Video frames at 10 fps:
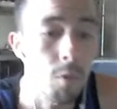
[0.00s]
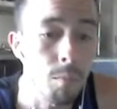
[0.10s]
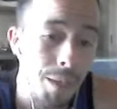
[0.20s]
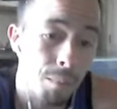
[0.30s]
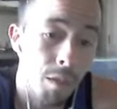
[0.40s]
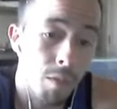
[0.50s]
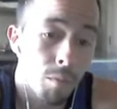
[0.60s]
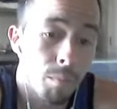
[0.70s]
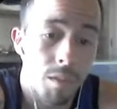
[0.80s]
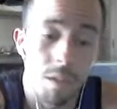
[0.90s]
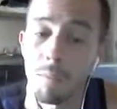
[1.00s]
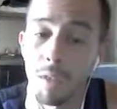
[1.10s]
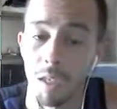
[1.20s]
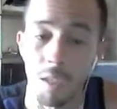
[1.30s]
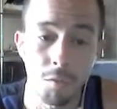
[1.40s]
or maybe it would be
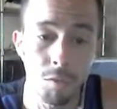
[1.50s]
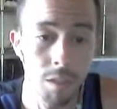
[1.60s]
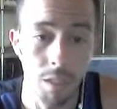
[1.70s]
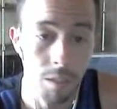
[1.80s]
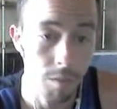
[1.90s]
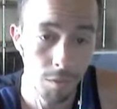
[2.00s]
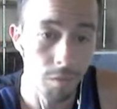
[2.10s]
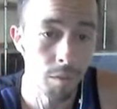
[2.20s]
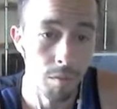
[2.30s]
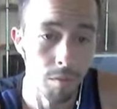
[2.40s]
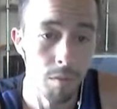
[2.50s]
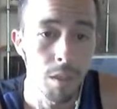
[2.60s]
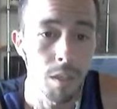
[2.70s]
something interesting to do.